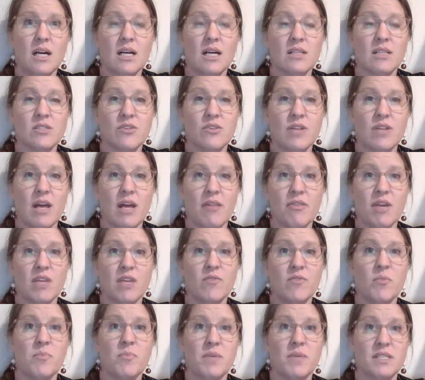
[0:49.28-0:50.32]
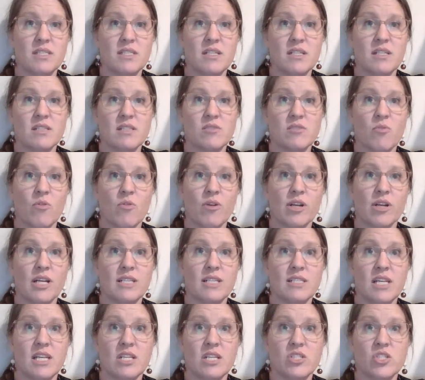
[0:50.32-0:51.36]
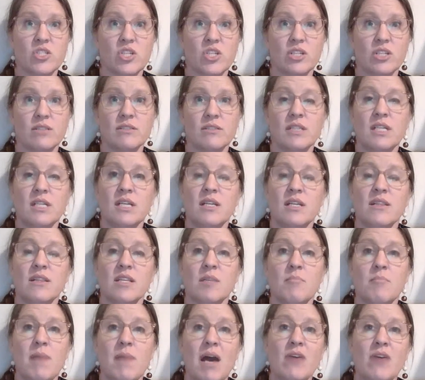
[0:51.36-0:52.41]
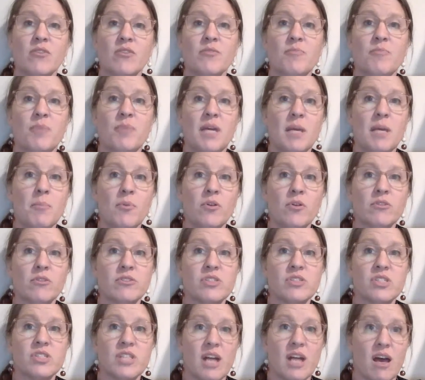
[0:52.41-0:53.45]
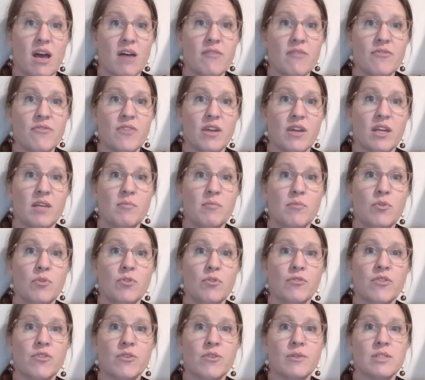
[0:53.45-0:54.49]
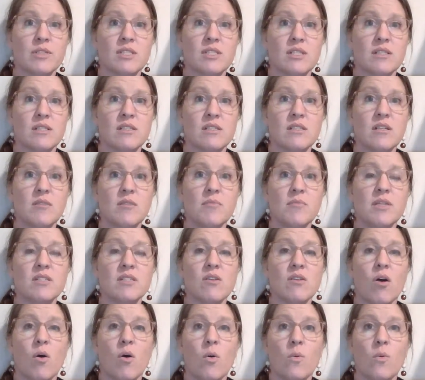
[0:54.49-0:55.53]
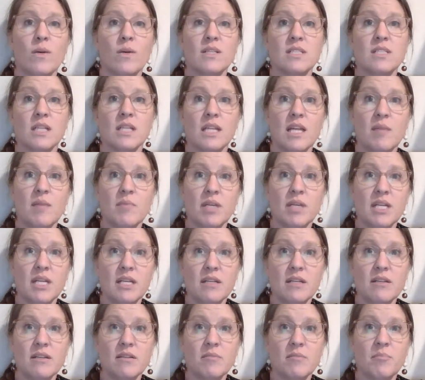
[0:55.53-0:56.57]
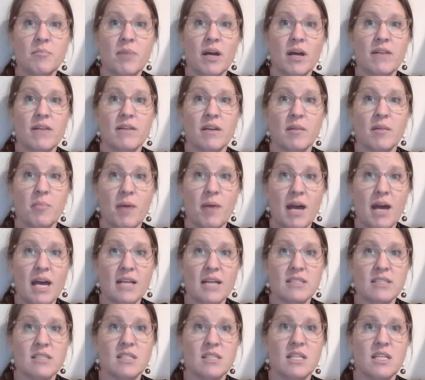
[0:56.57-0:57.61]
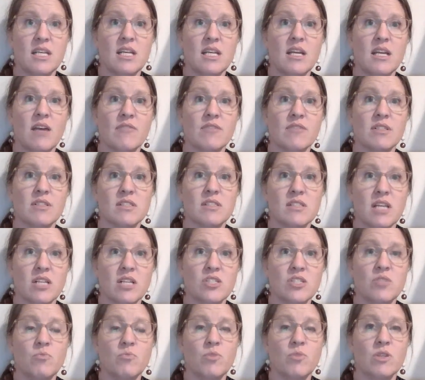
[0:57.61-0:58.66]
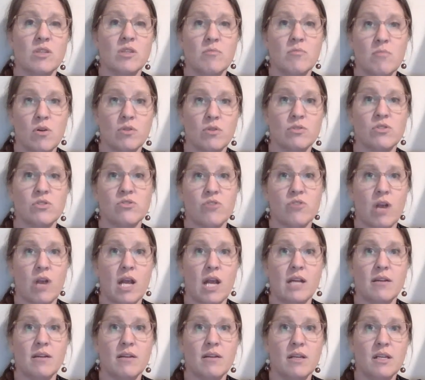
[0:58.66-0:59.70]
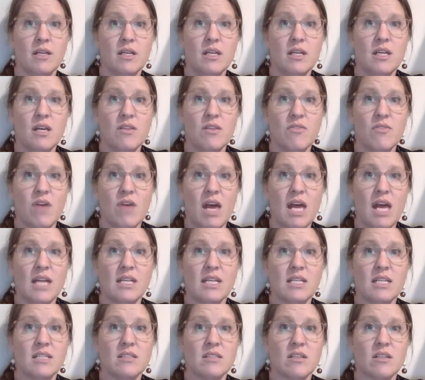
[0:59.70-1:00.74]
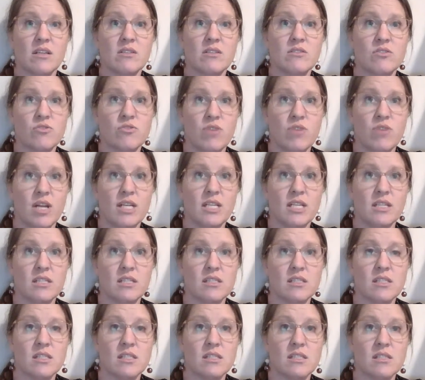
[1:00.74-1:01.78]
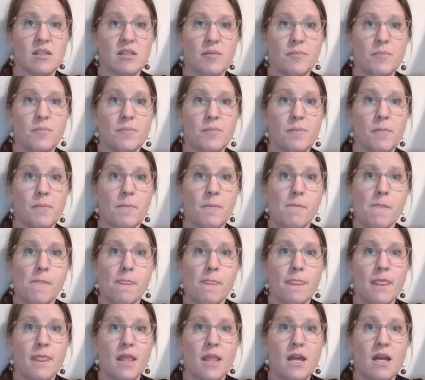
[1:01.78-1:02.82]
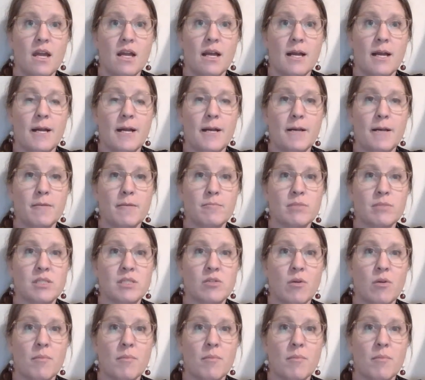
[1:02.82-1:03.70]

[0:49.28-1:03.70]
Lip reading: So now think of a business or organization. The amount of people or stuff that can move through a system is always limited by the capacity of the section with the most strain. That is a constraint in the system. So